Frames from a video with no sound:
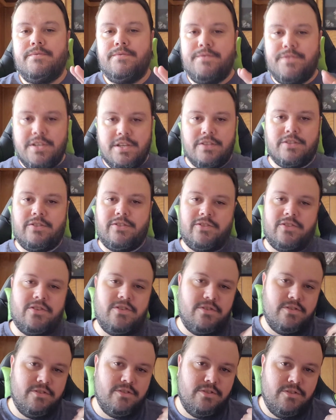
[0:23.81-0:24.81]
this
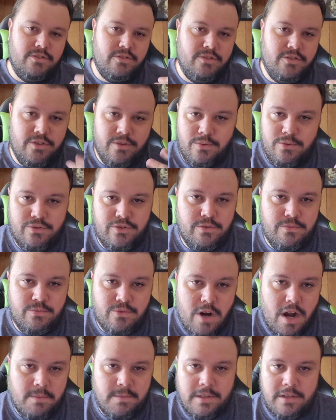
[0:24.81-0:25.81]
YouTube
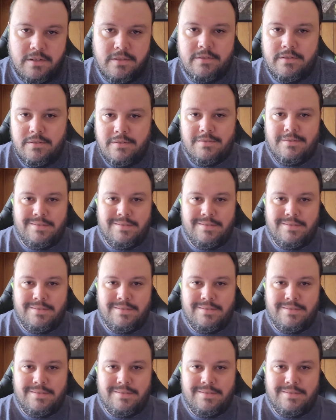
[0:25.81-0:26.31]
drama